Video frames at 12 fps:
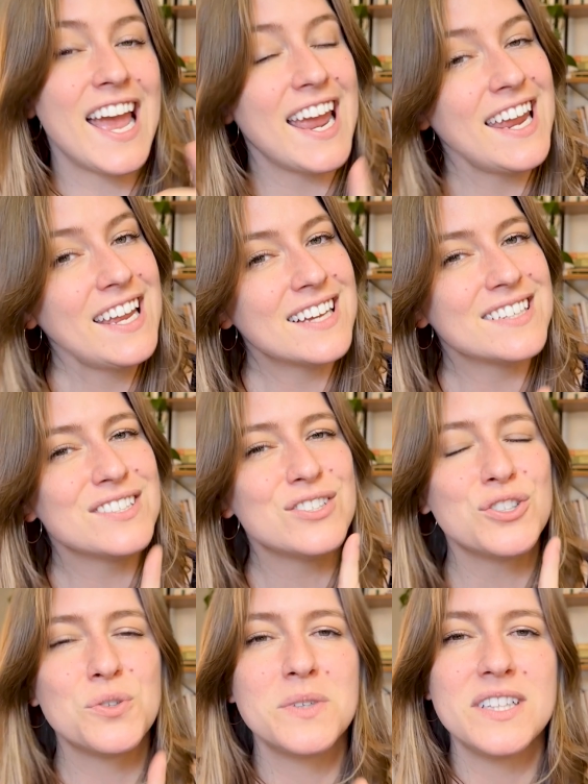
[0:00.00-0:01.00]
and
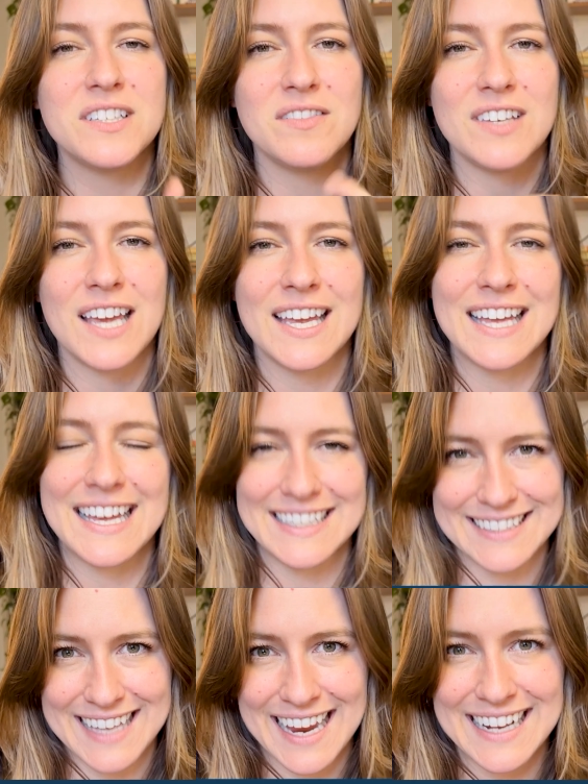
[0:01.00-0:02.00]
to alleviate
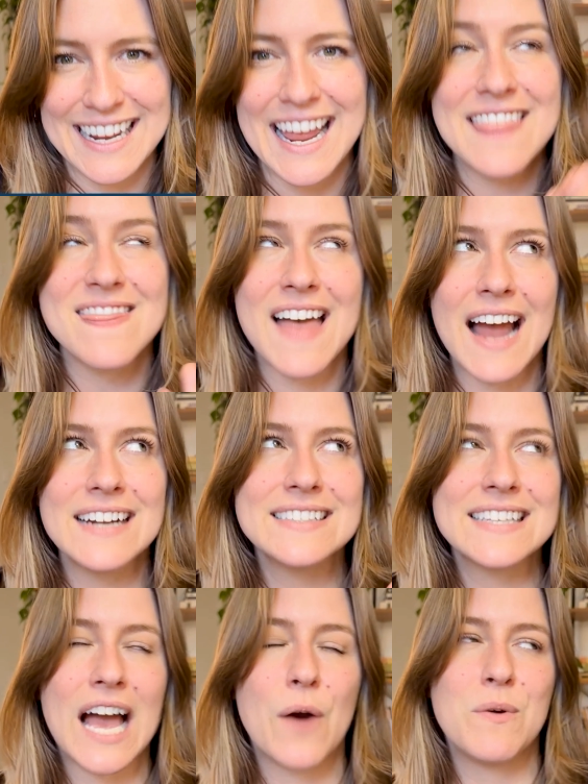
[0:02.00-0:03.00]
anxiety. And that
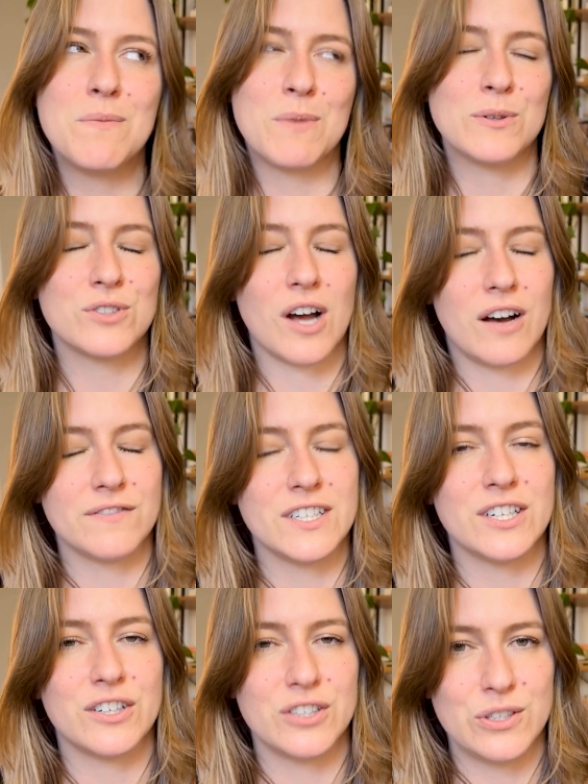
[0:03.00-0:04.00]
is how we most often
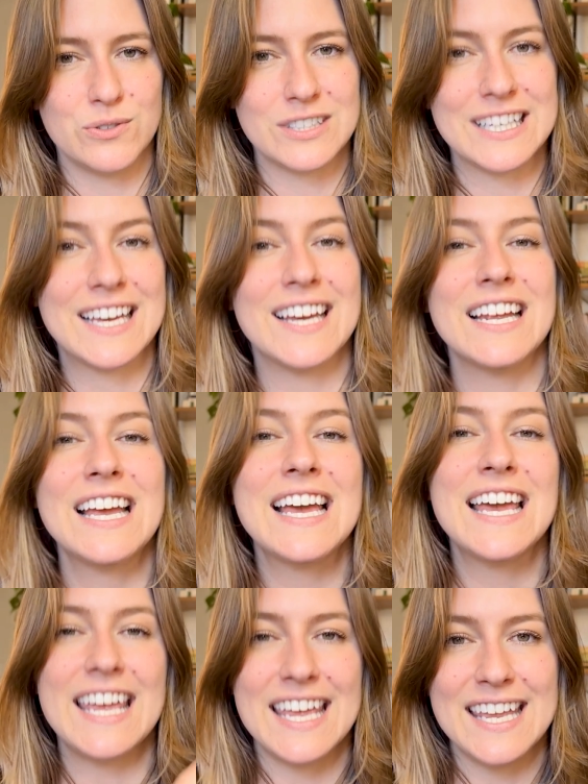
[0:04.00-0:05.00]
are using it
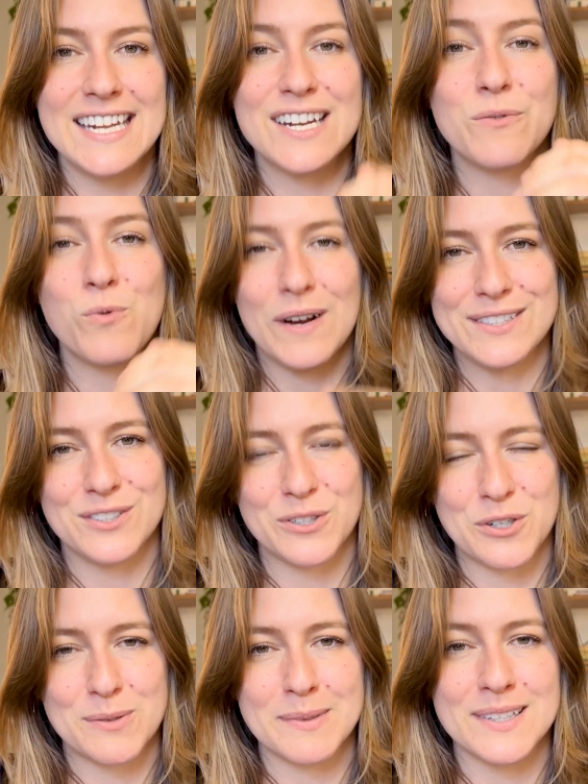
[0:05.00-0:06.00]
in Western
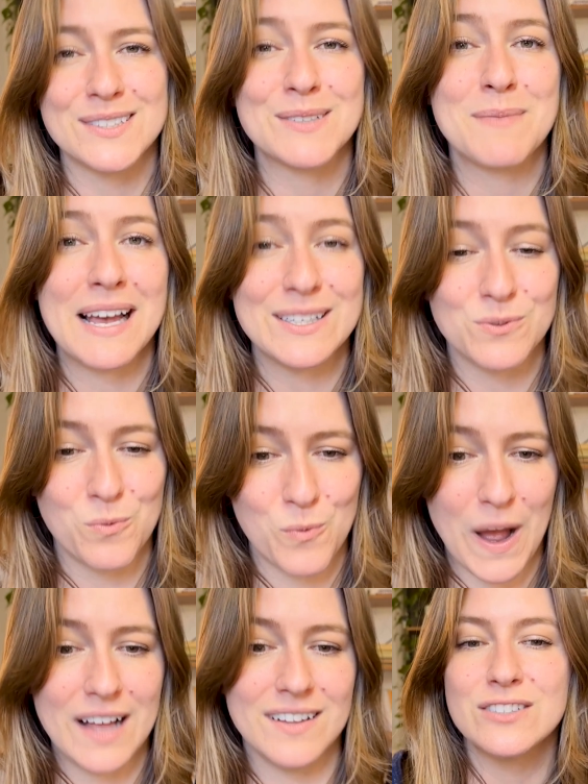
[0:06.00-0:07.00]
herbalism as
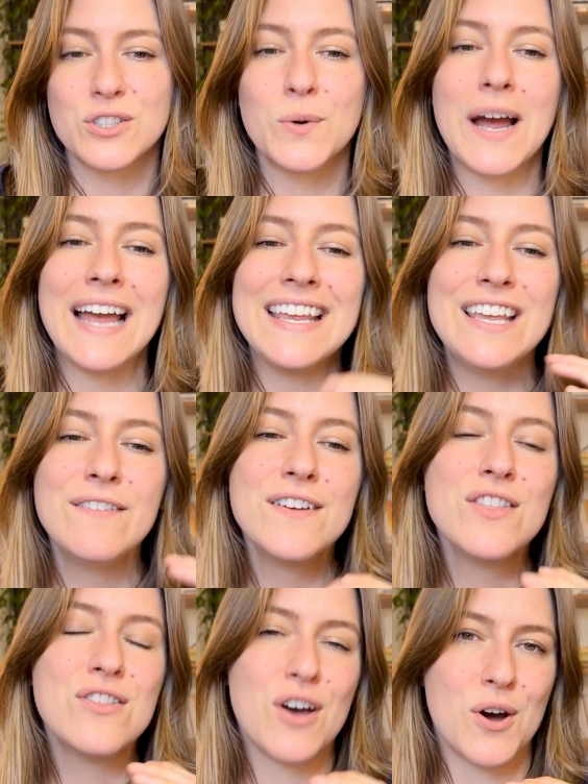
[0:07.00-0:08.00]
well. So
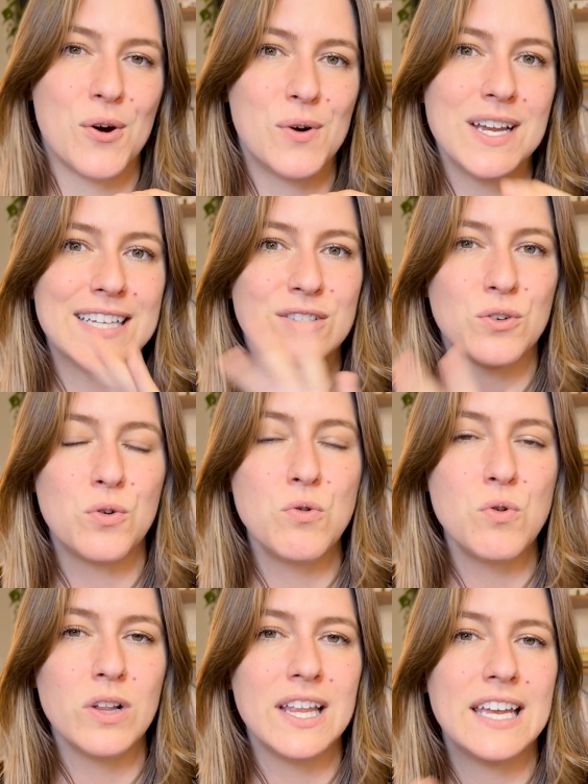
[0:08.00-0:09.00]
even though it's
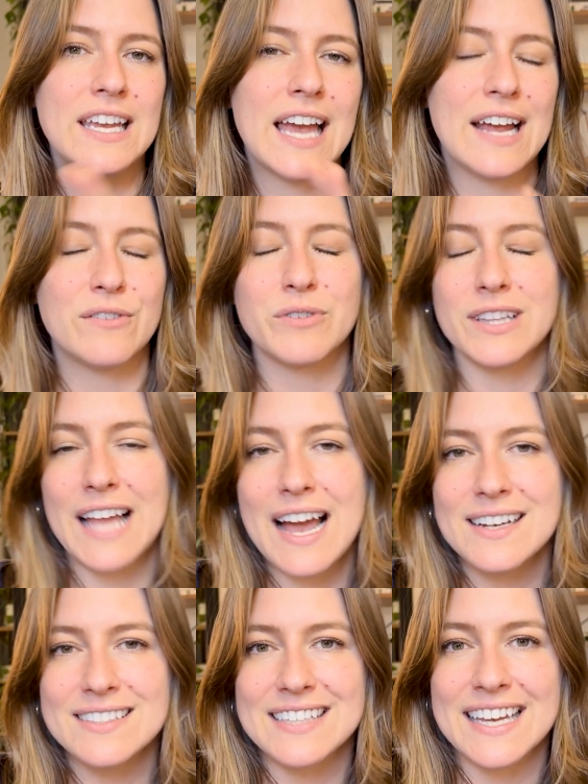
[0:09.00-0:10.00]
cooling and
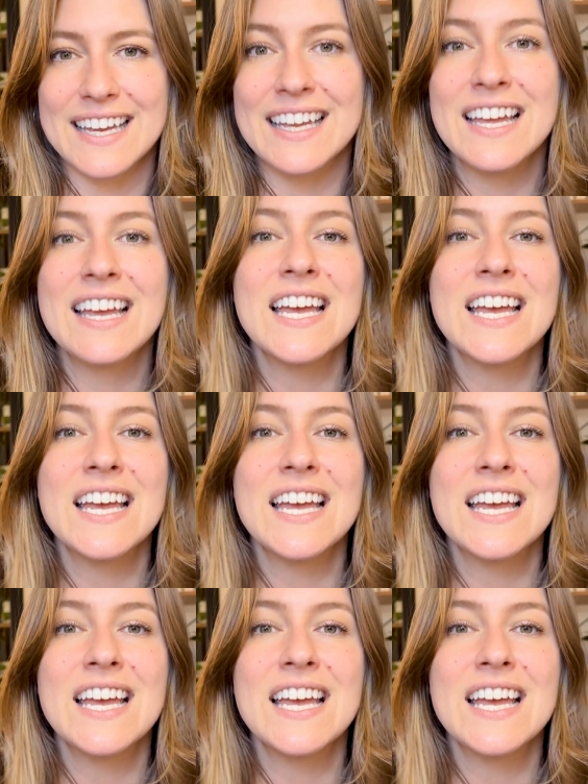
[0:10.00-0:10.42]
relaxing,